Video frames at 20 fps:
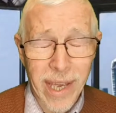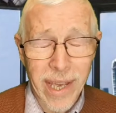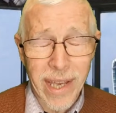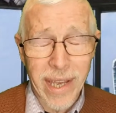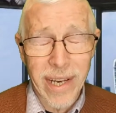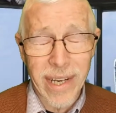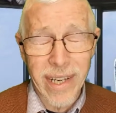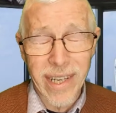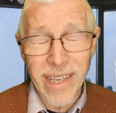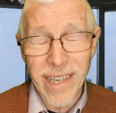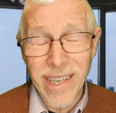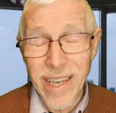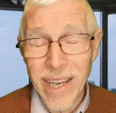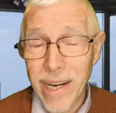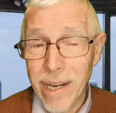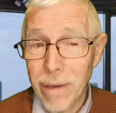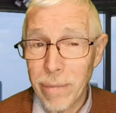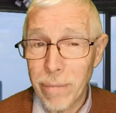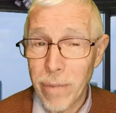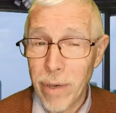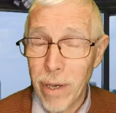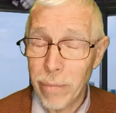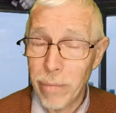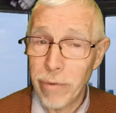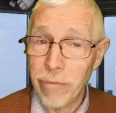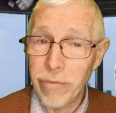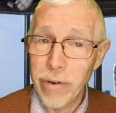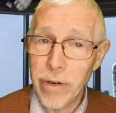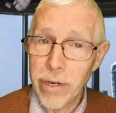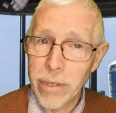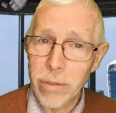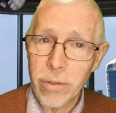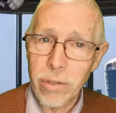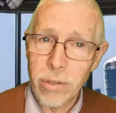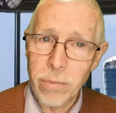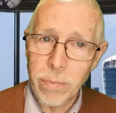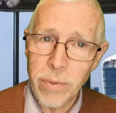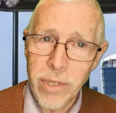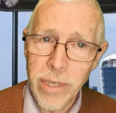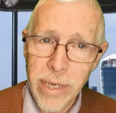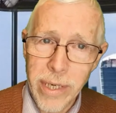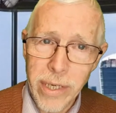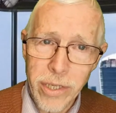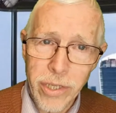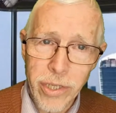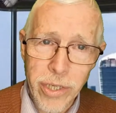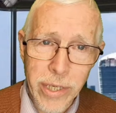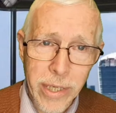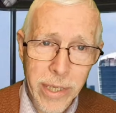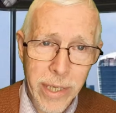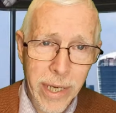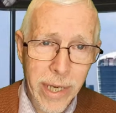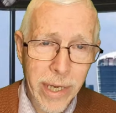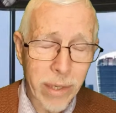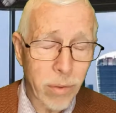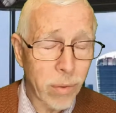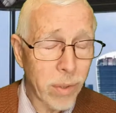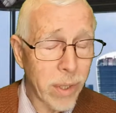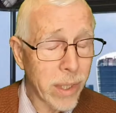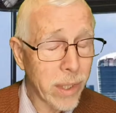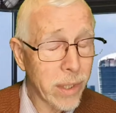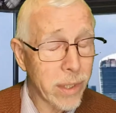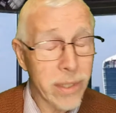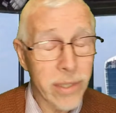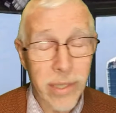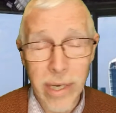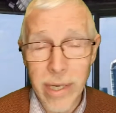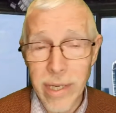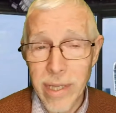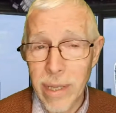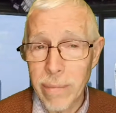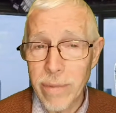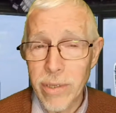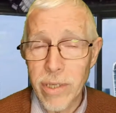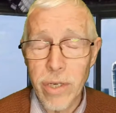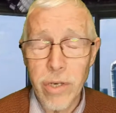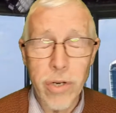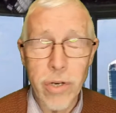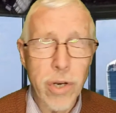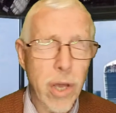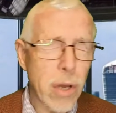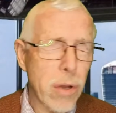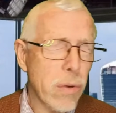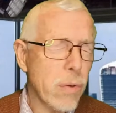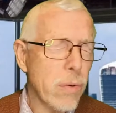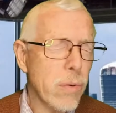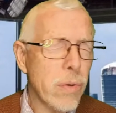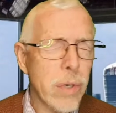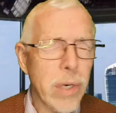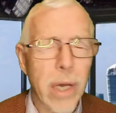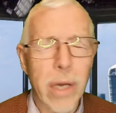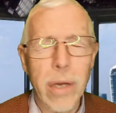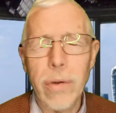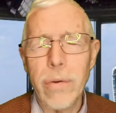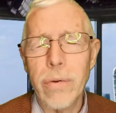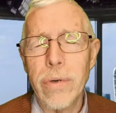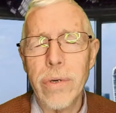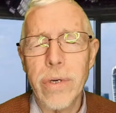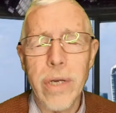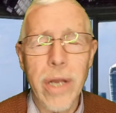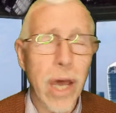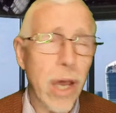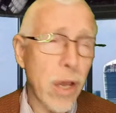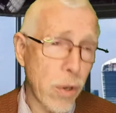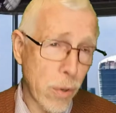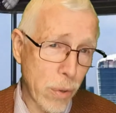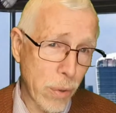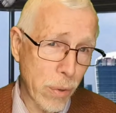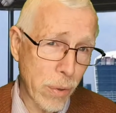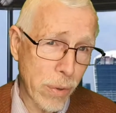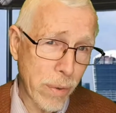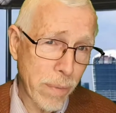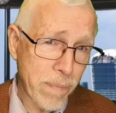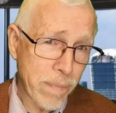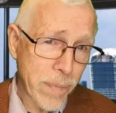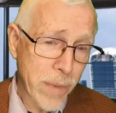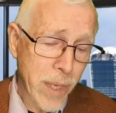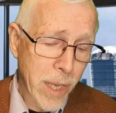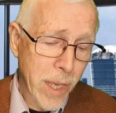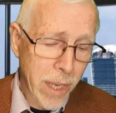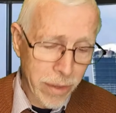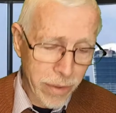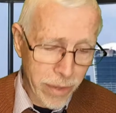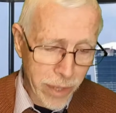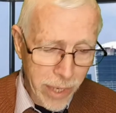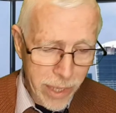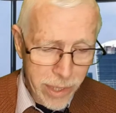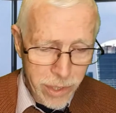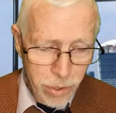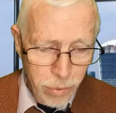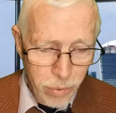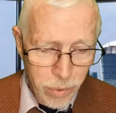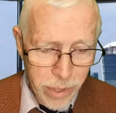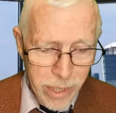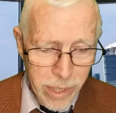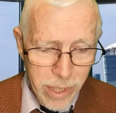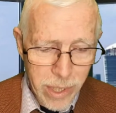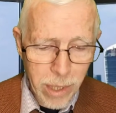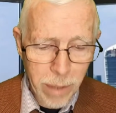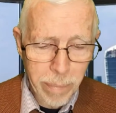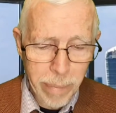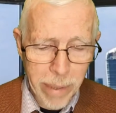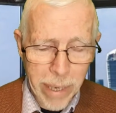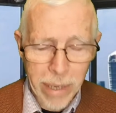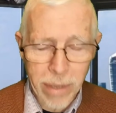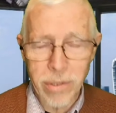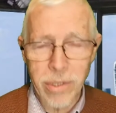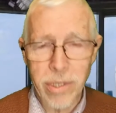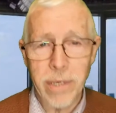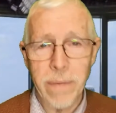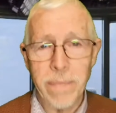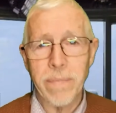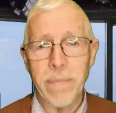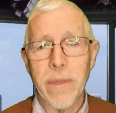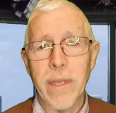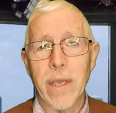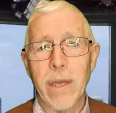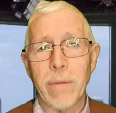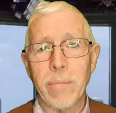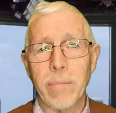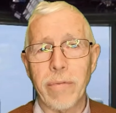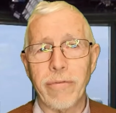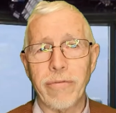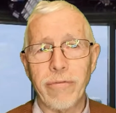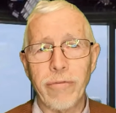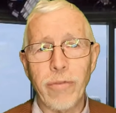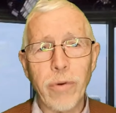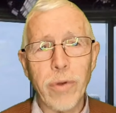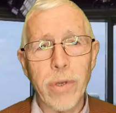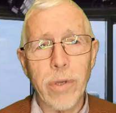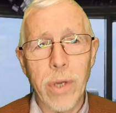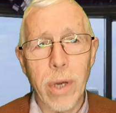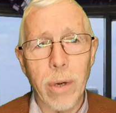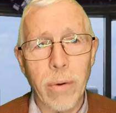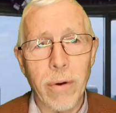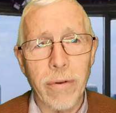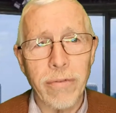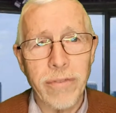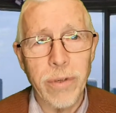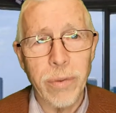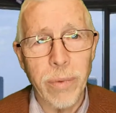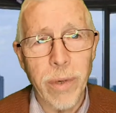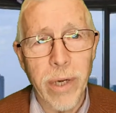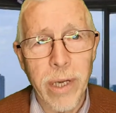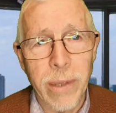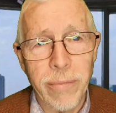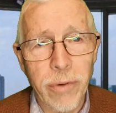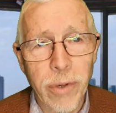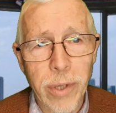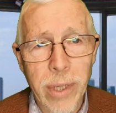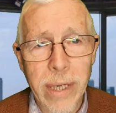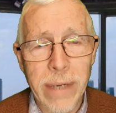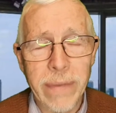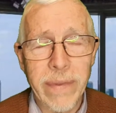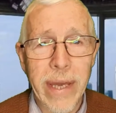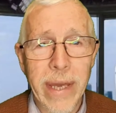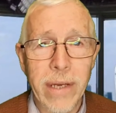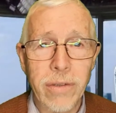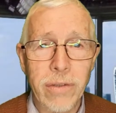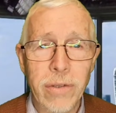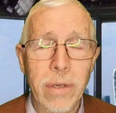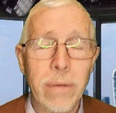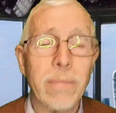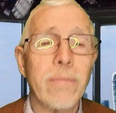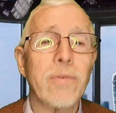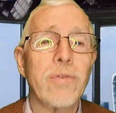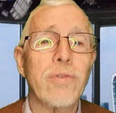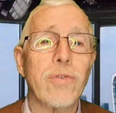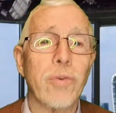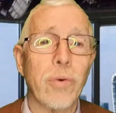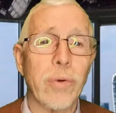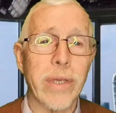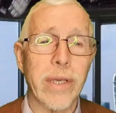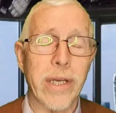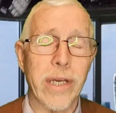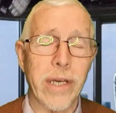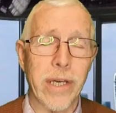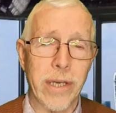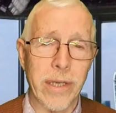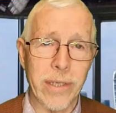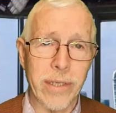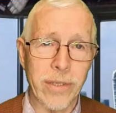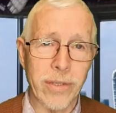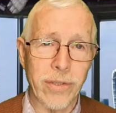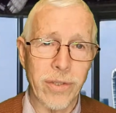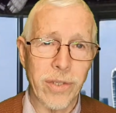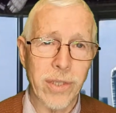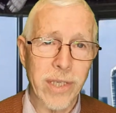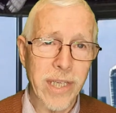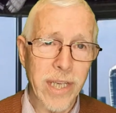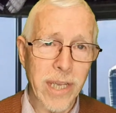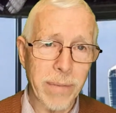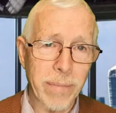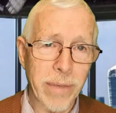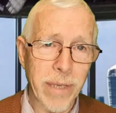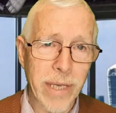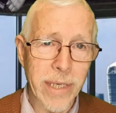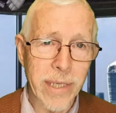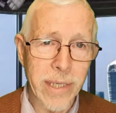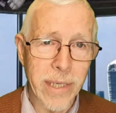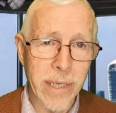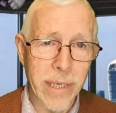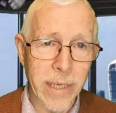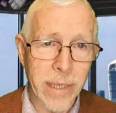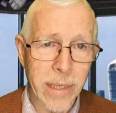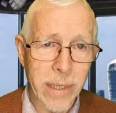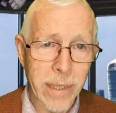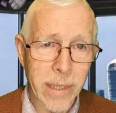And again, I'm referring to Octopus Energy, and all I can say to them is no, no, no. They're talking about before you go off to work, before you leave the house, draw your curtains, keep the heat in.